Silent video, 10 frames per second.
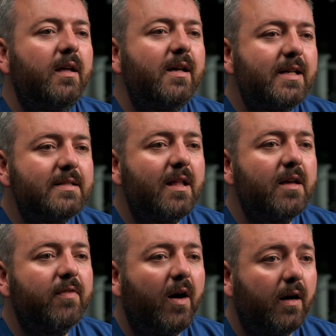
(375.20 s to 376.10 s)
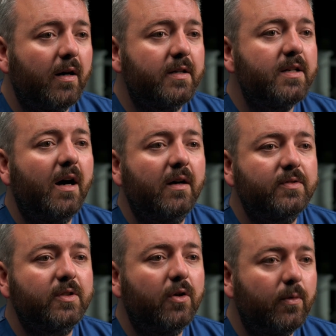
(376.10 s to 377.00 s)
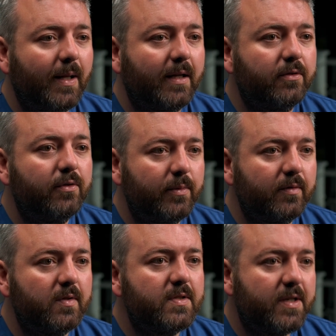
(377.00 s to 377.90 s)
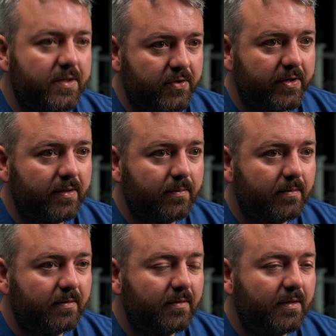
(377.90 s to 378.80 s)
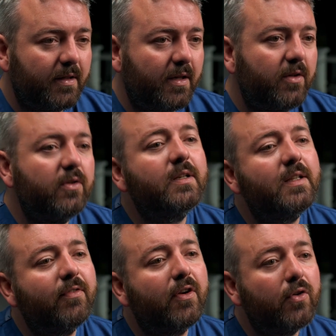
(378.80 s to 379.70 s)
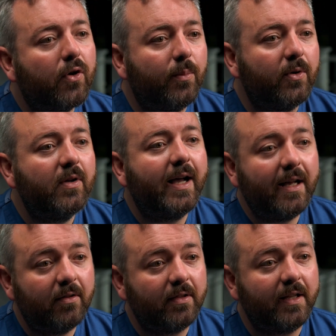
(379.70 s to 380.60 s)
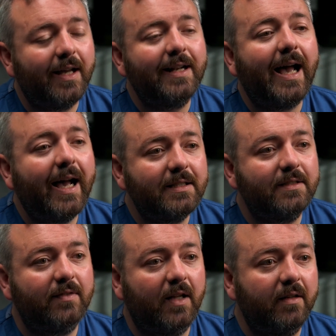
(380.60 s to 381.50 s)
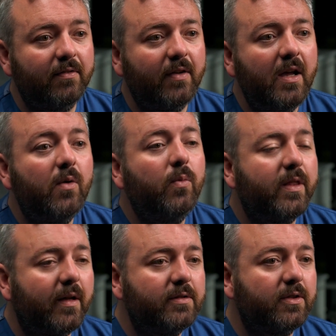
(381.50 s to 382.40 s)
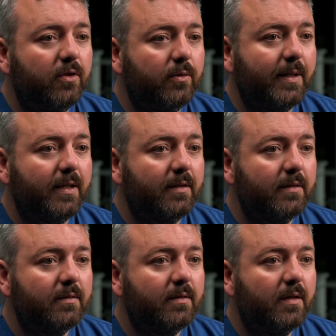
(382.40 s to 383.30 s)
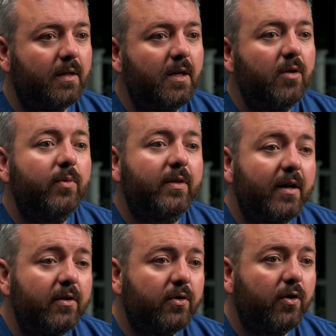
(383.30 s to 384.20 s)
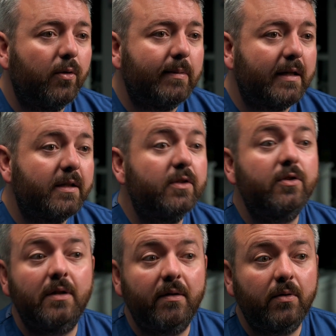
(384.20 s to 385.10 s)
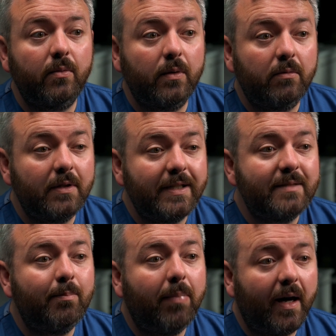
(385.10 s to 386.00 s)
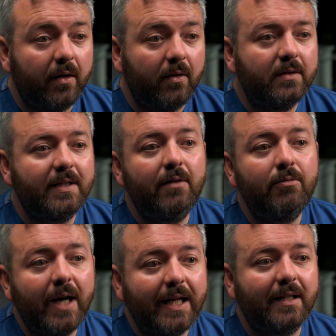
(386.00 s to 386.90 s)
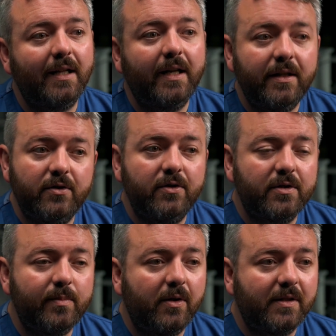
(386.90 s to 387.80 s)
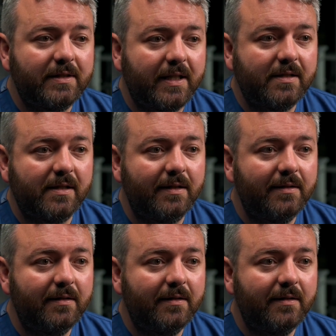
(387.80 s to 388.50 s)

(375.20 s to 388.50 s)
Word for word: Is life hard after gallbladder removal surgery? You can live a normal, healthy and active life without a gallbladder. Without your gallbladder, your liver will release bile directly into your small intestine,